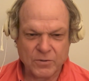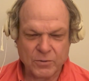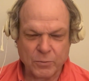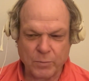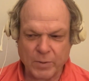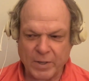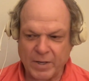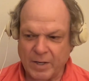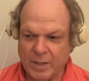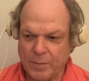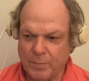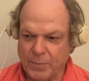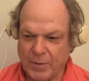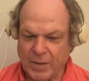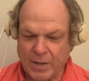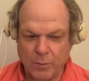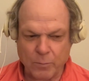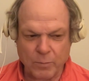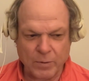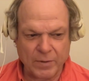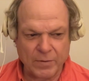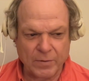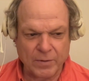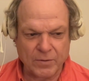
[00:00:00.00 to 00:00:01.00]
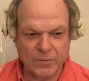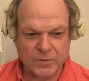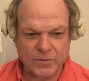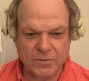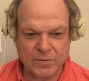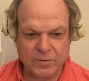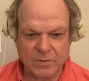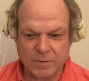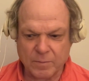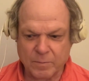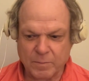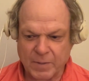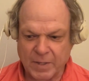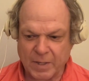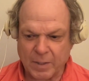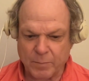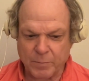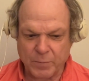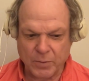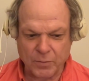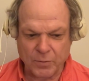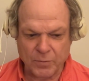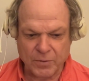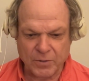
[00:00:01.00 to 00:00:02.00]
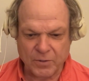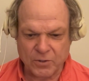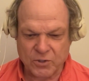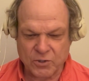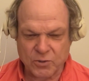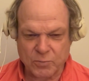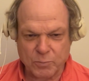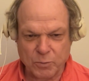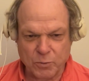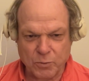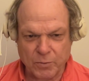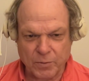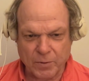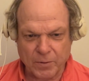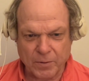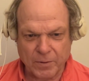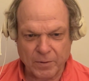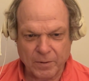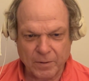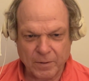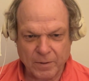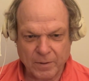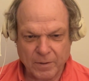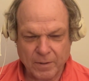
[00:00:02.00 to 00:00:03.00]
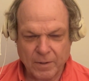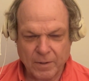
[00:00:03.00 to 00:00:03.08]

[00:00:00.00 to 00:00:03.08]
So why not buy get a boat that's smoother,